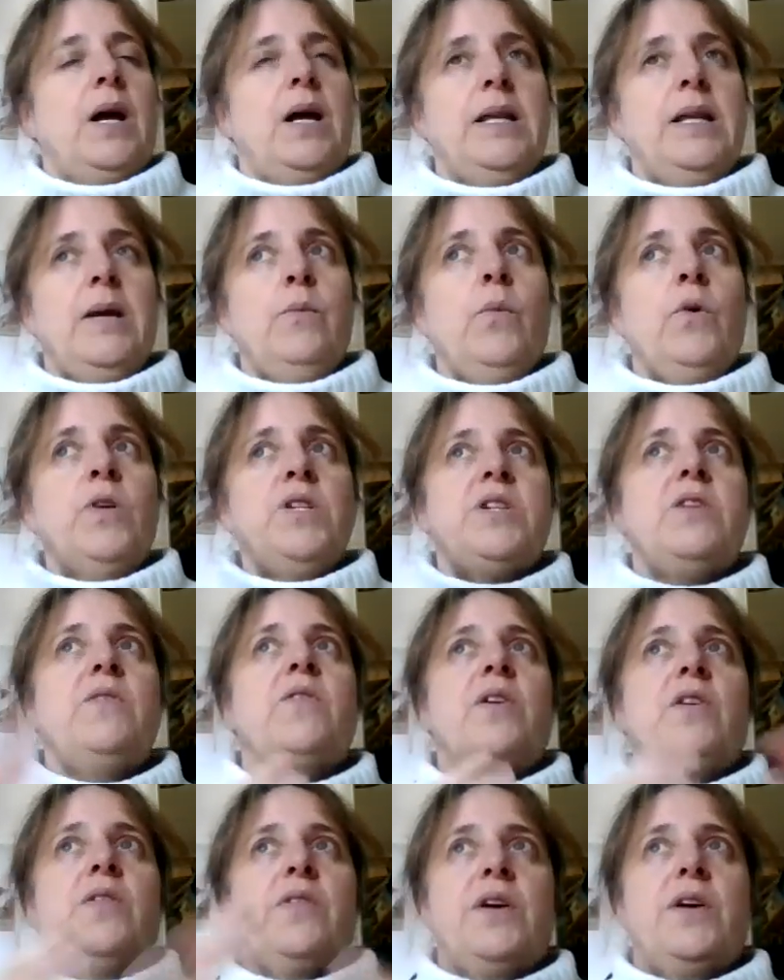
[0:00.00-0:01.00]
And then once
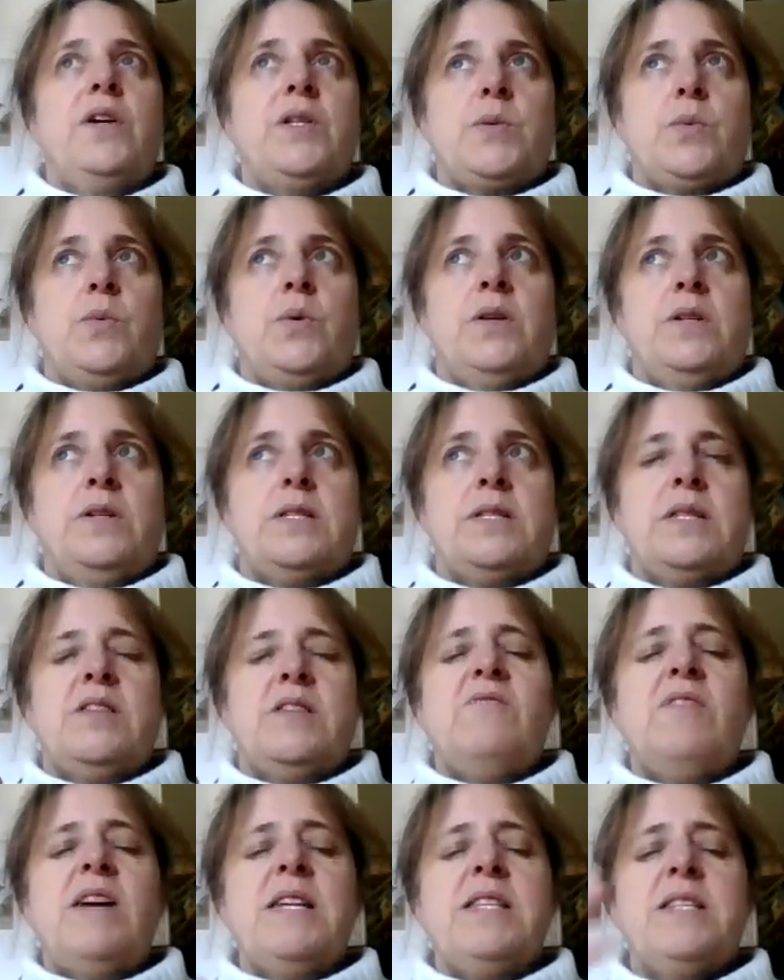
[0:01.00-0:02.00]
you've got those ones,
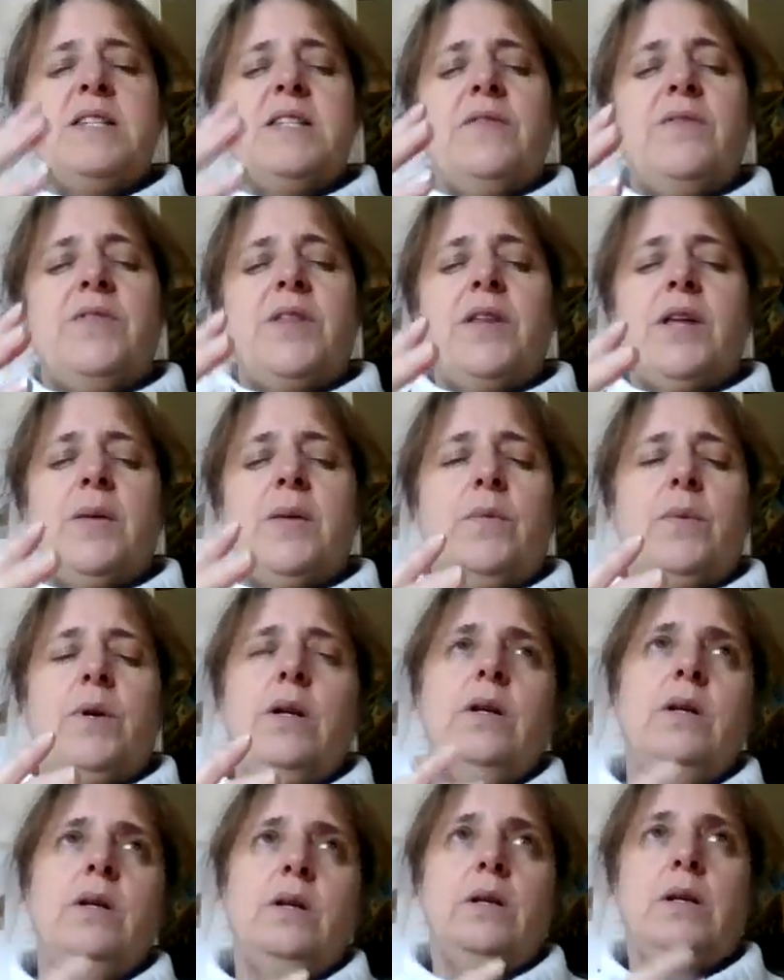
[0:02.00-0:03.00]
the rest of them
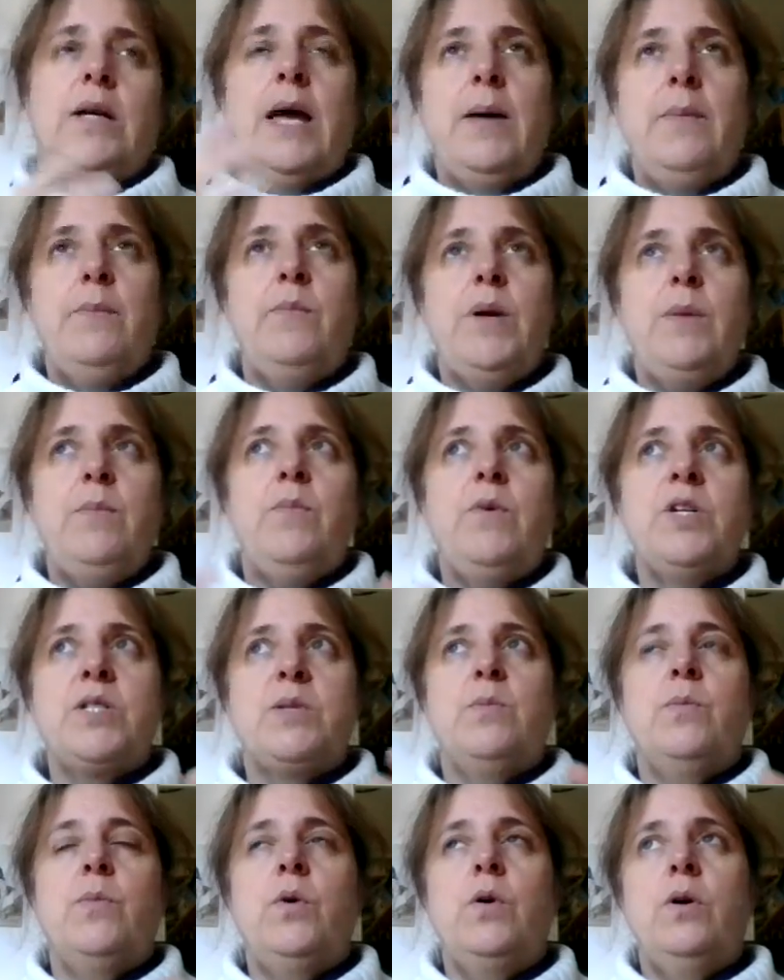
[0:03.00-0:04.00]
can be
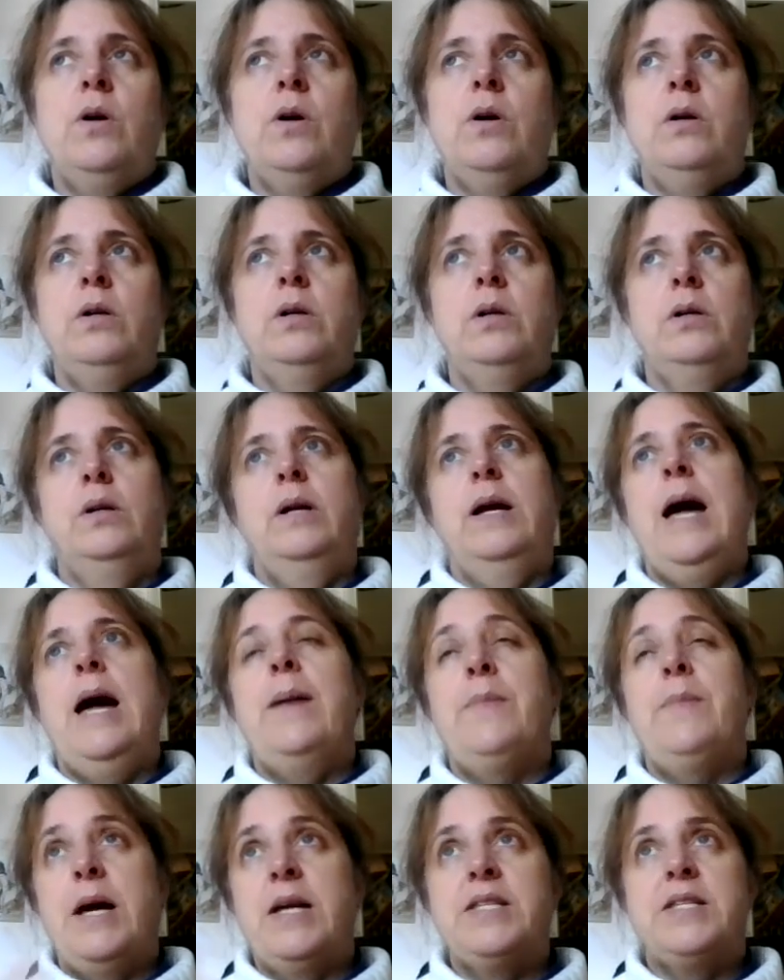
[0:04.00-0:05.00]
much more
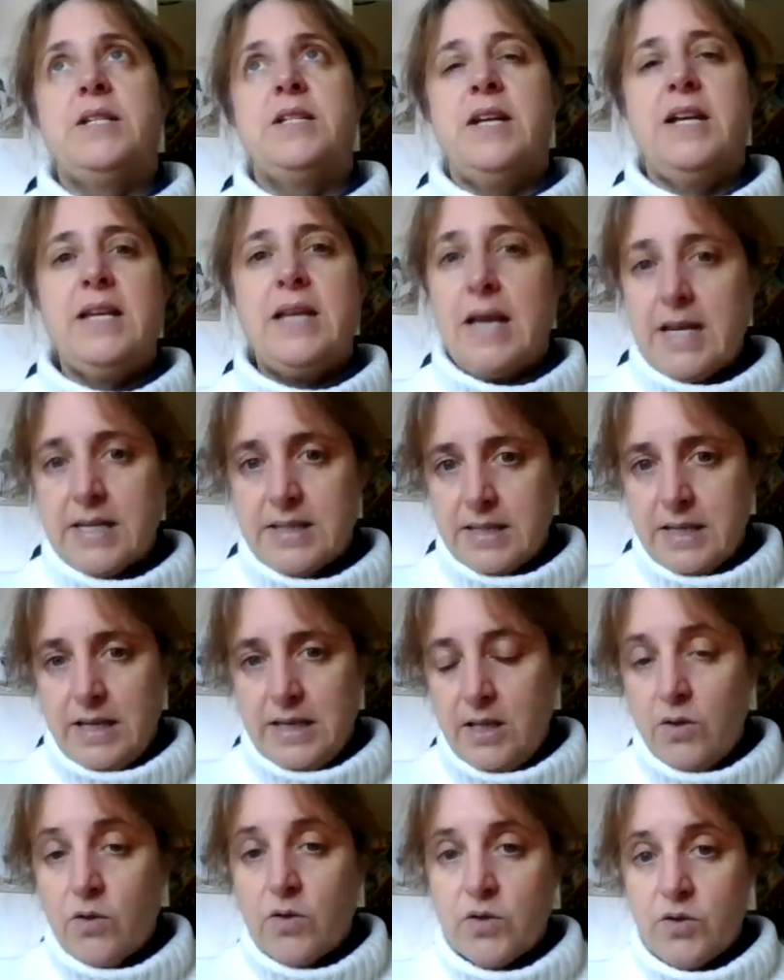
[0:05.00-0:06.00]
haphazard, I guess,
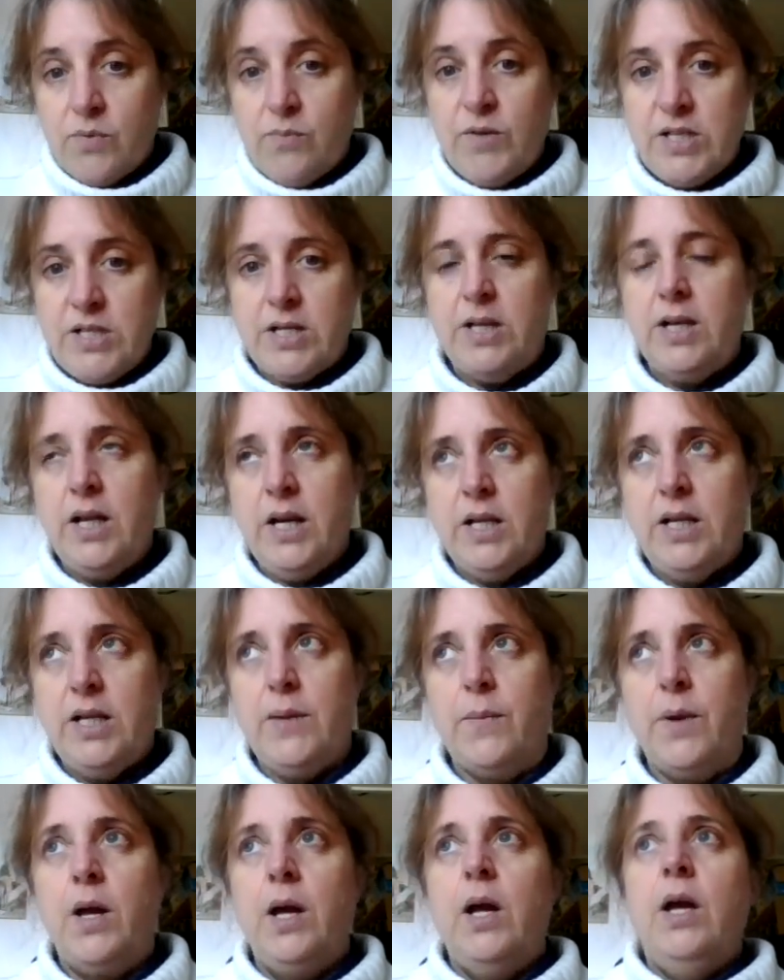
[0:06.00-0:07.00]
in the order in which you learn
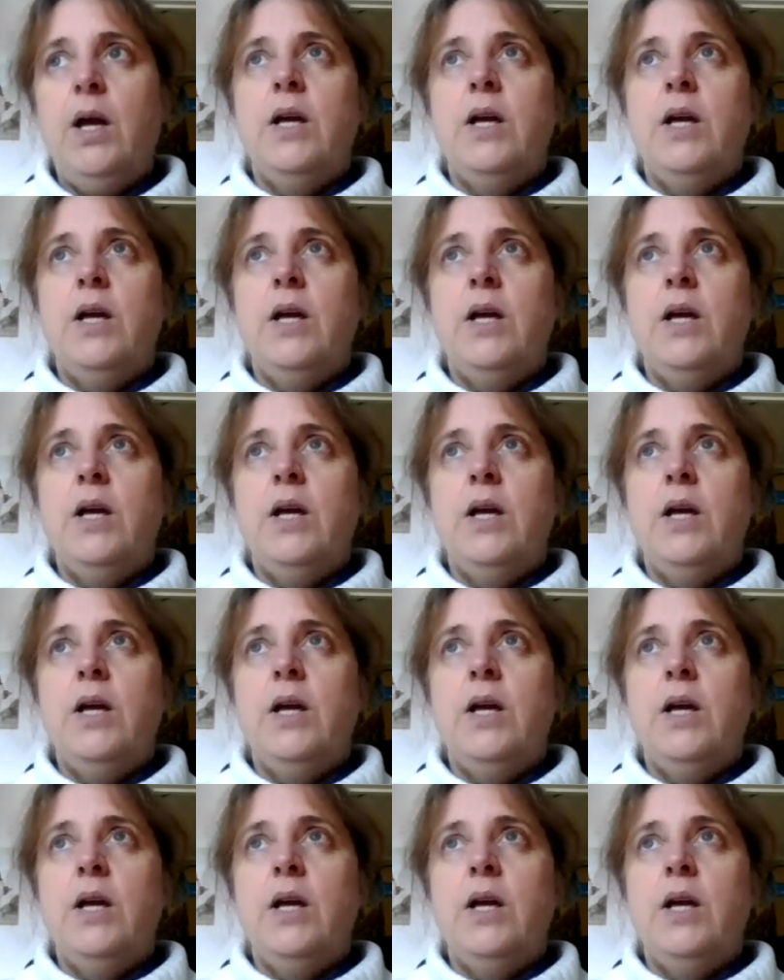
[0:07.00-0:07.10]
them.